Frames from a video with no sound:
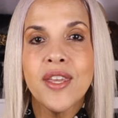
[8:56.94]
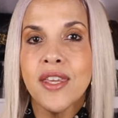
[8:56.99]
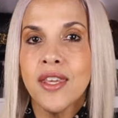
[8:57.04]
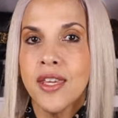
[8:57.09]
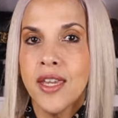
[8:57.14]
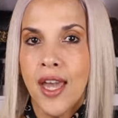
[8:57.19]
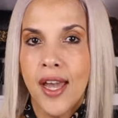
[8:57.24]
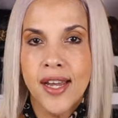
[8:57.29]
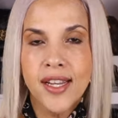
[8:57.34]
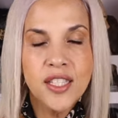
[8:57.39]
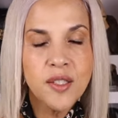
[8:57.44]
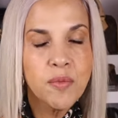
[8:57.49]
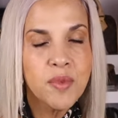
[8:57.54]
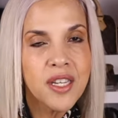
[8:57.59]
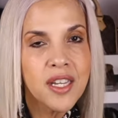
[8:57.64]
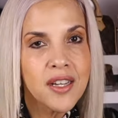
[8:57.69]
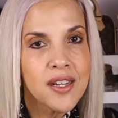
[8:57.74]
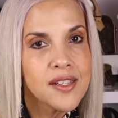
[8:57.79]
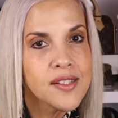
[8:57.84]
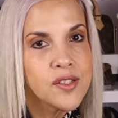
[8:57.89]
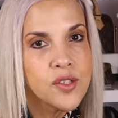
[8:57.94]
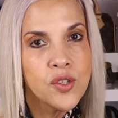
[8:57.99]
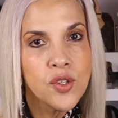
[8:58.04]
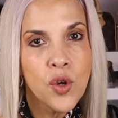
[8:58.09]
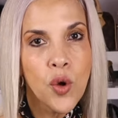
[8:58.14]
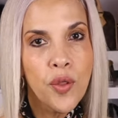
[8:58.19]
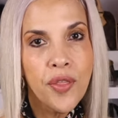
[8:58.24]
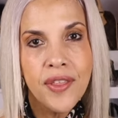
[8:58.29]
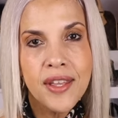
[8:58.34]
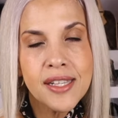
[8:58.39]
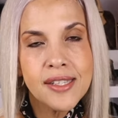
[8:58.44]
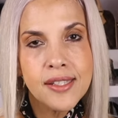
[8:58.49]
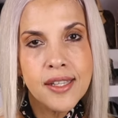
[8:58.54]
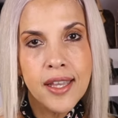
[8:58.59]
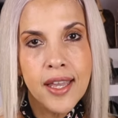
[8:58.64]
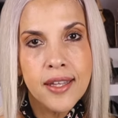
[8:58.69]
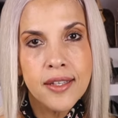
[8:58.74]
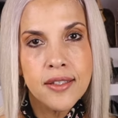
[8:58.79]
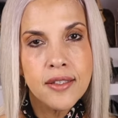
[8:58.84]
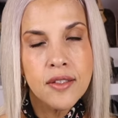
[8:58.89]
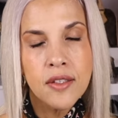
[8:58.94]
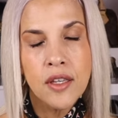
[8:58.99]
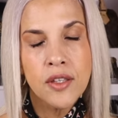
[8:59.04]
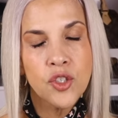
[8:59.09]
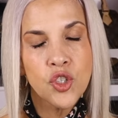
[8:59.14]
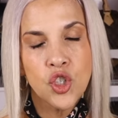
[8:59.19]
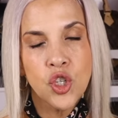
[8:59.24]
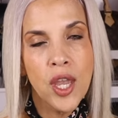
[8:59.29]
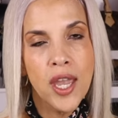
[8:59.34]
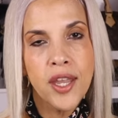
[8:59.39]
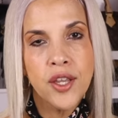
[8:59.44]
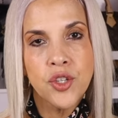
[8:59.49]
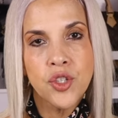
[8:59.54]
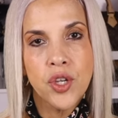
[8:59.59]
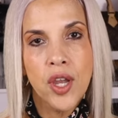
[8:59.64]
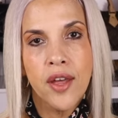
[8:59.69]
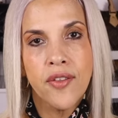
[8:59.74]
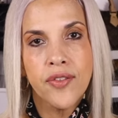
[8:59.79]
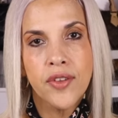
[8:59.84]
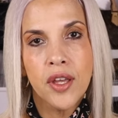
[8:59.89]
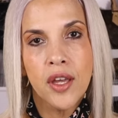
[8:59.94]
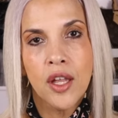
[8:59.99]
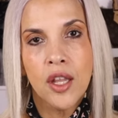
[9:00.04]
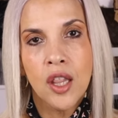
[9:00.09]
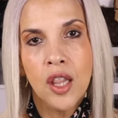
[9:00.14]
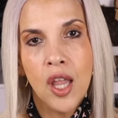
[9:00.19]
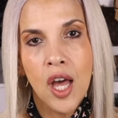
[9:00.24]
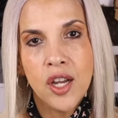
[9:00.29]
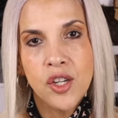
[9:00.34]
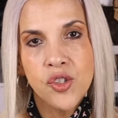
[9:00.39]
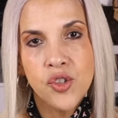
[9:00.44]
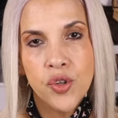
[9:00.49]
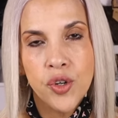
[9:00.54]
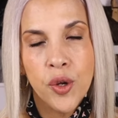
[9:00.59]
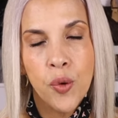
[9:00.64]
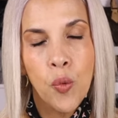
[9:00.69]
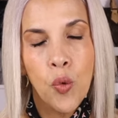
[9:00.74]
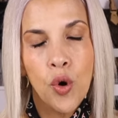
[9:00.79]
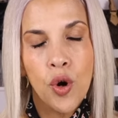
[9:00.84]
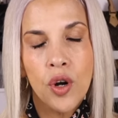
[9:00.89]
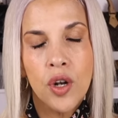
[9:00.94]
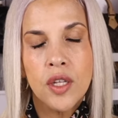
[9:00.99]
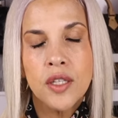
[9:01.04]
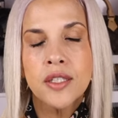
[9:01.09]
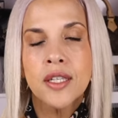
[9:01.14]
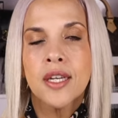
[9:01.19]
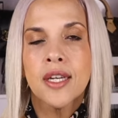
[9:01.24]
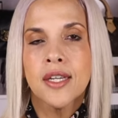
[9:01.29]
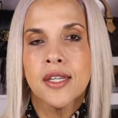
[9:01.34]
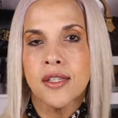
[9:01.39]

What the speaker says: yet, because you know, things can change in the luxury world.